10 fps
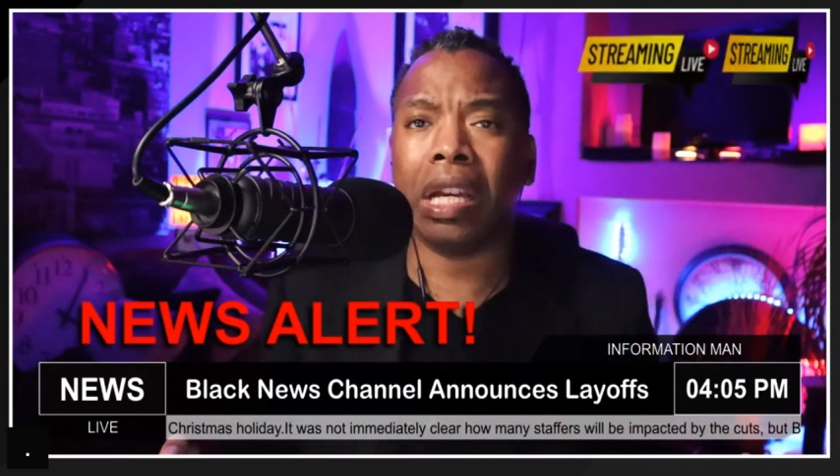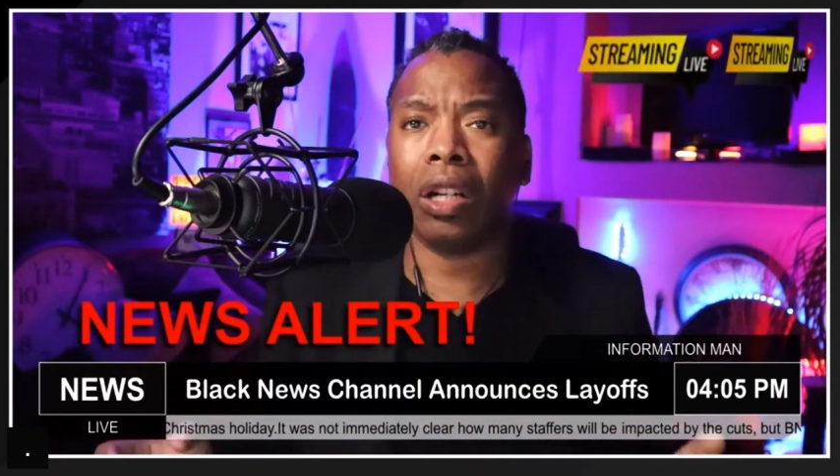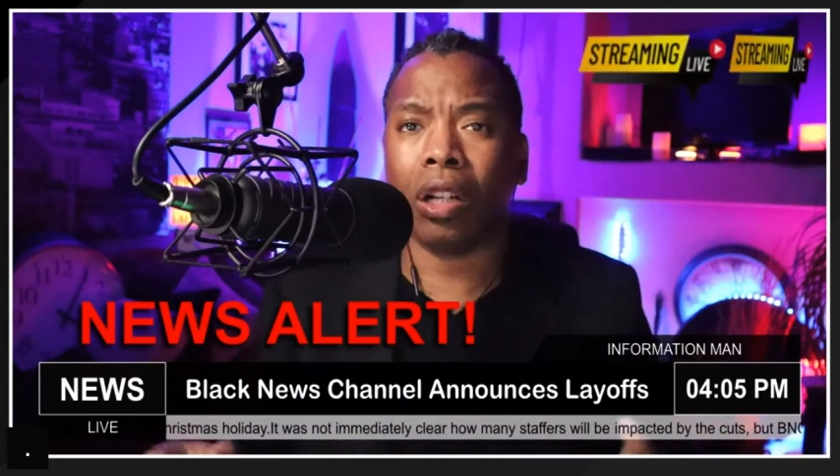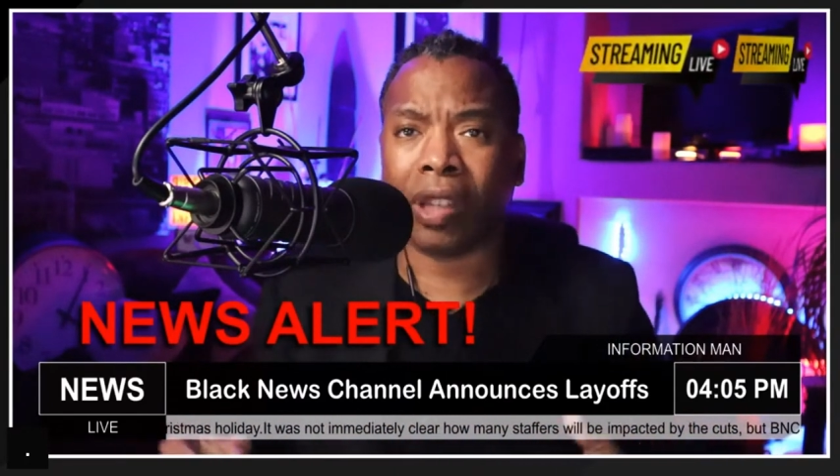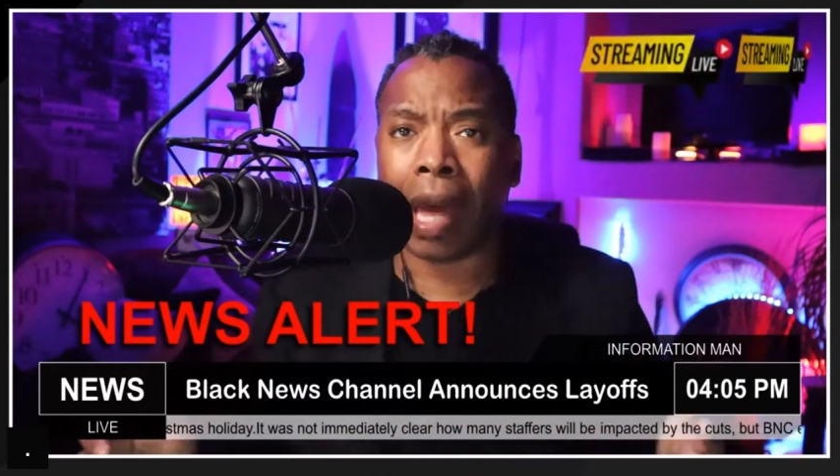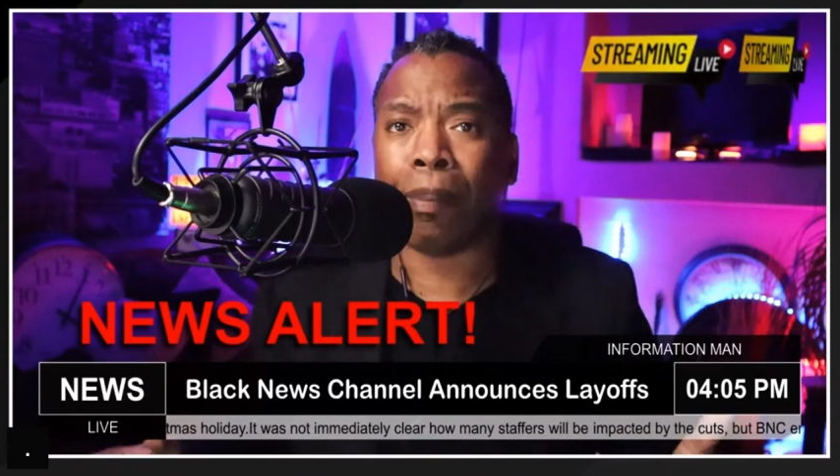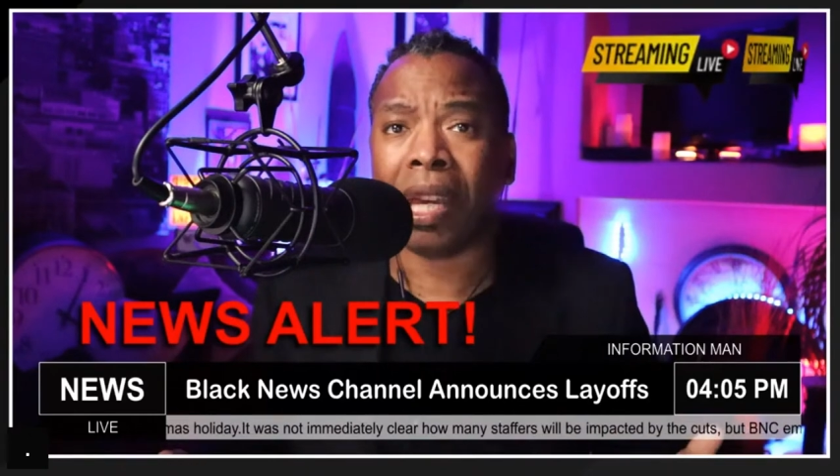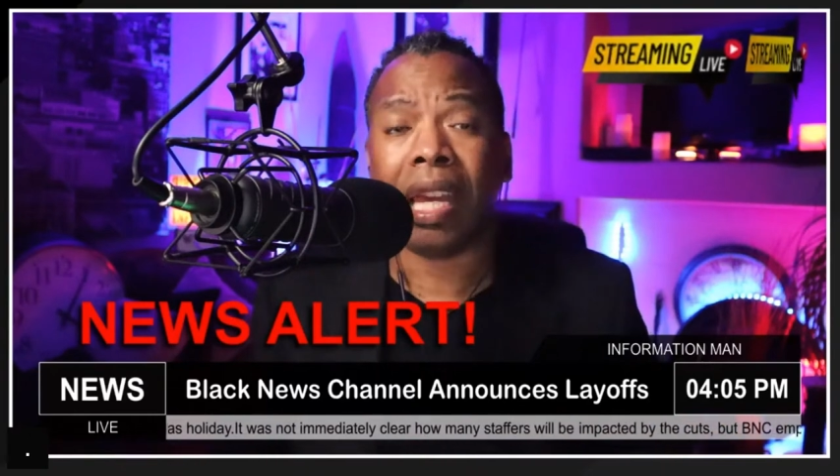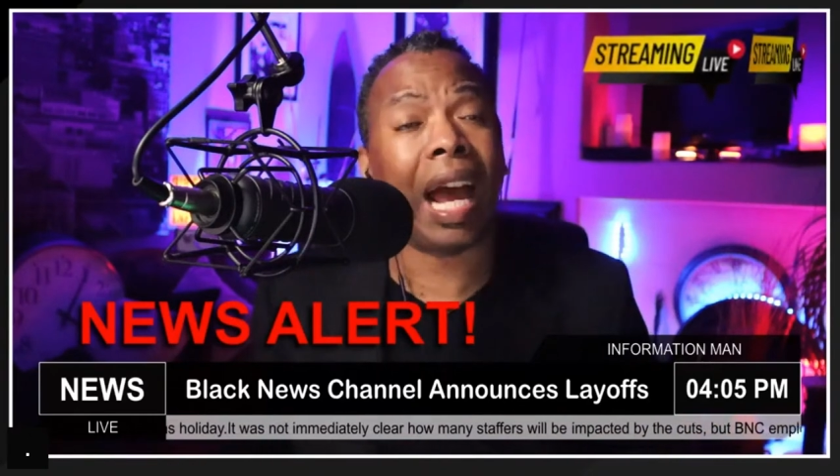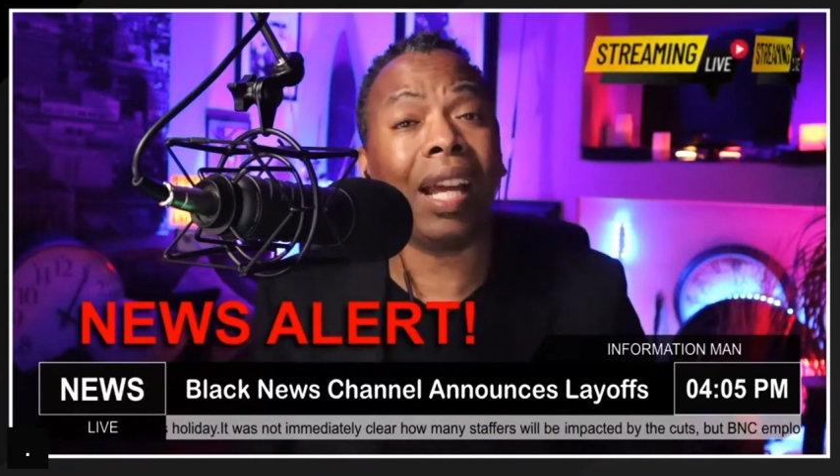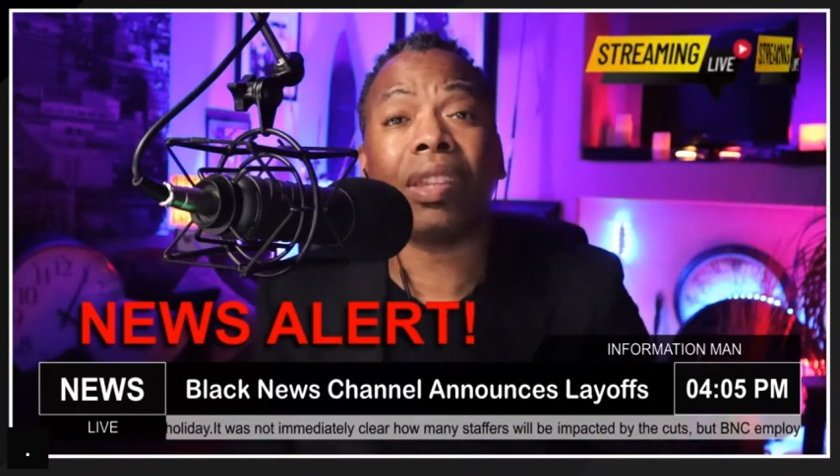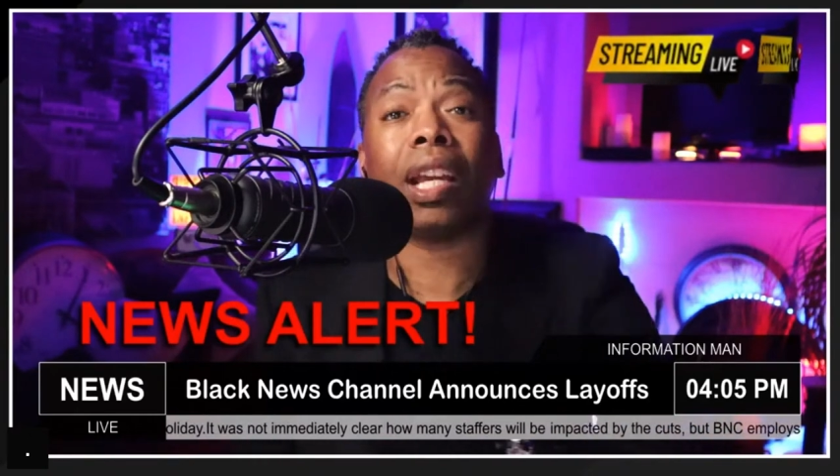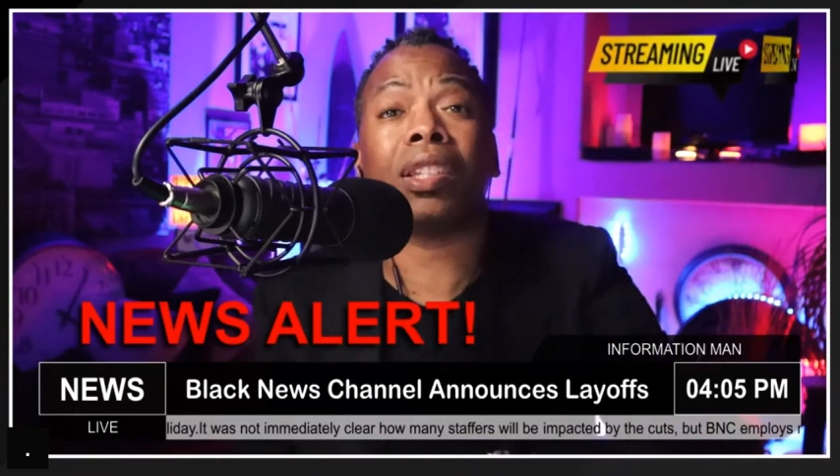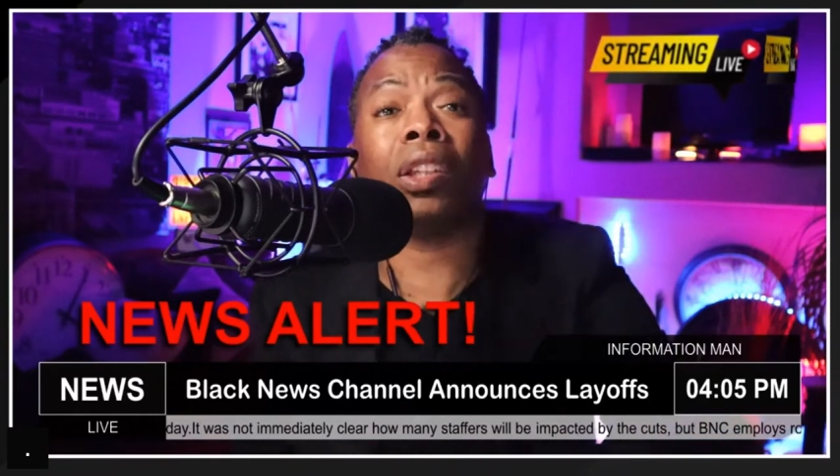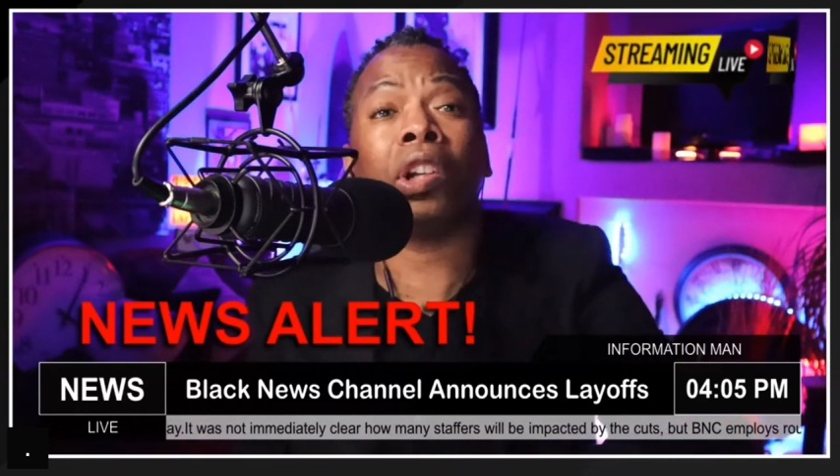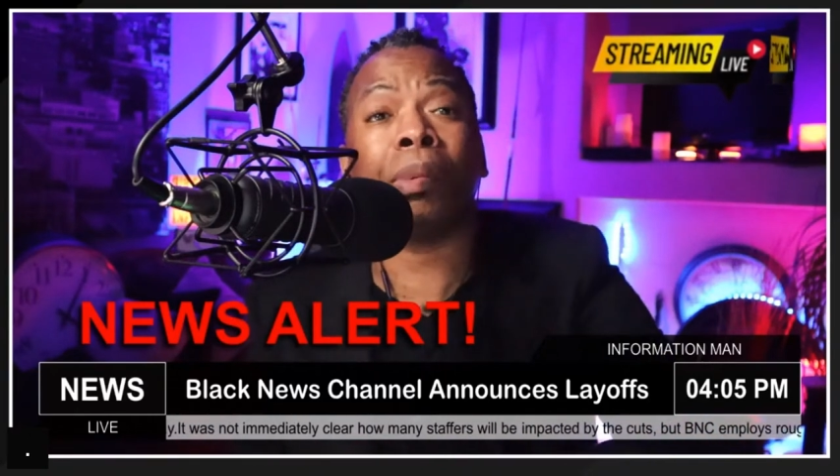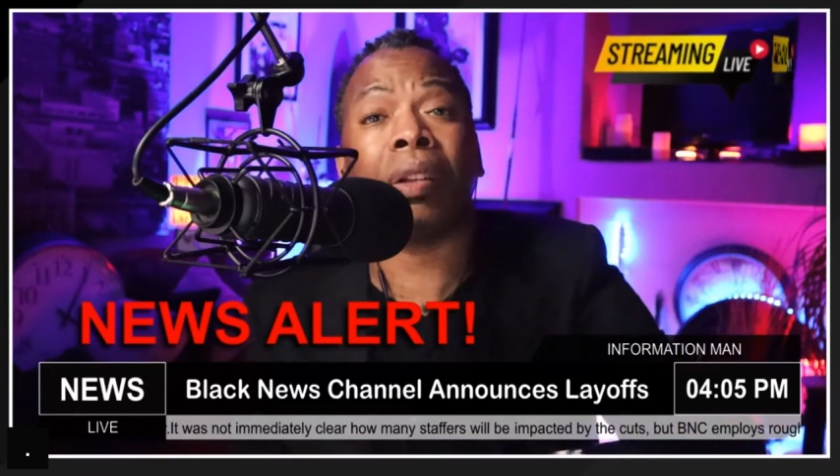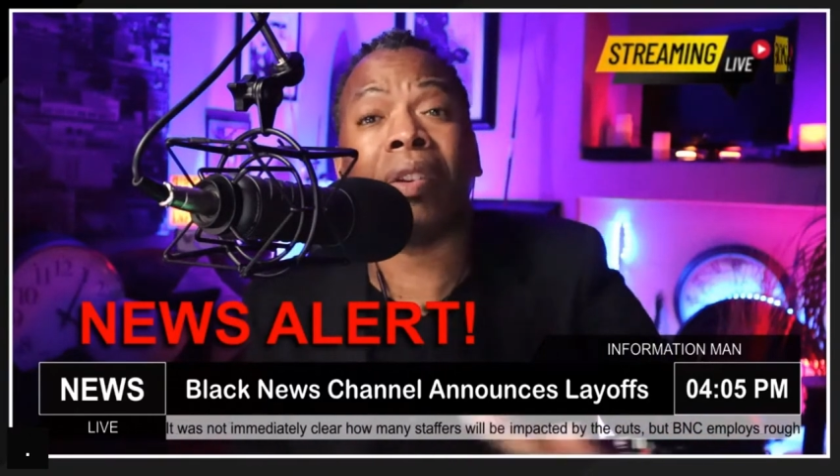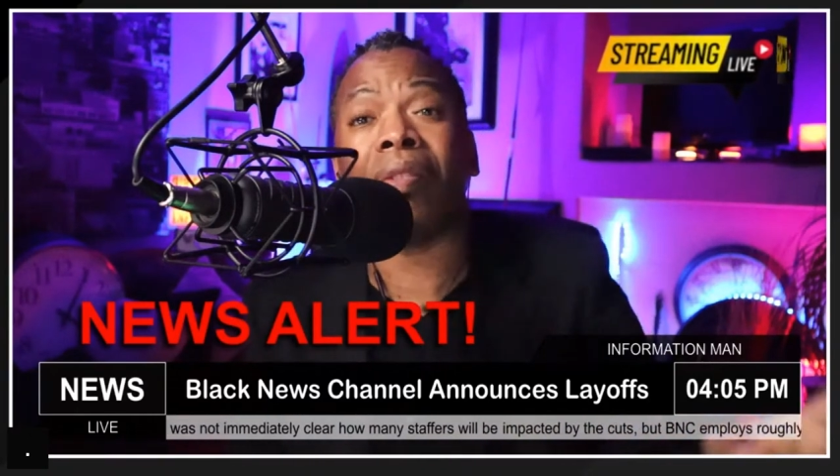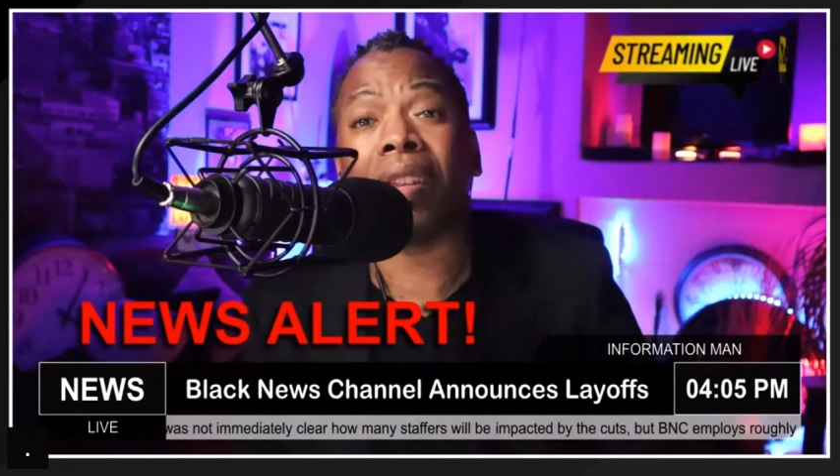Could that be? I think it's a little bit of
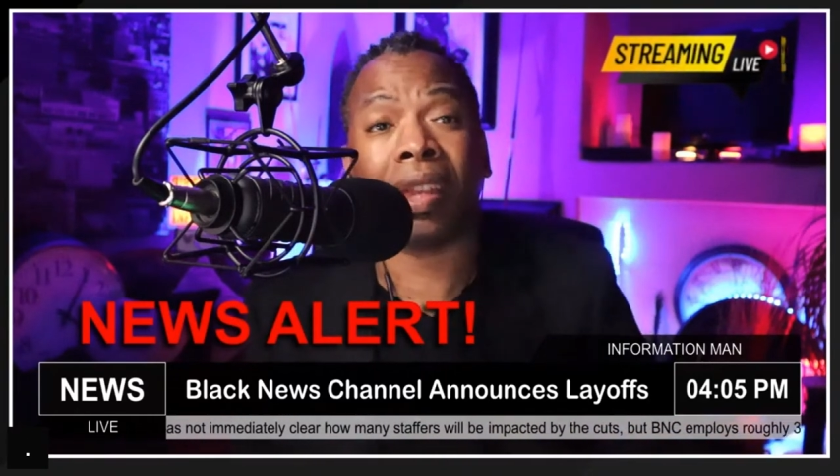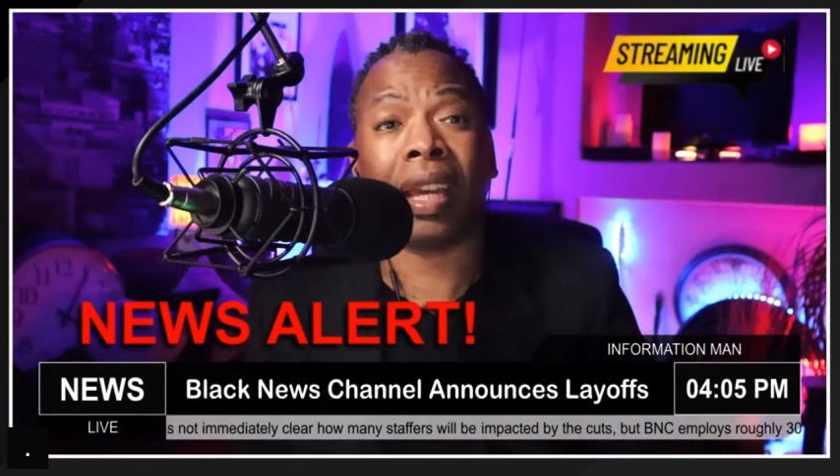everything.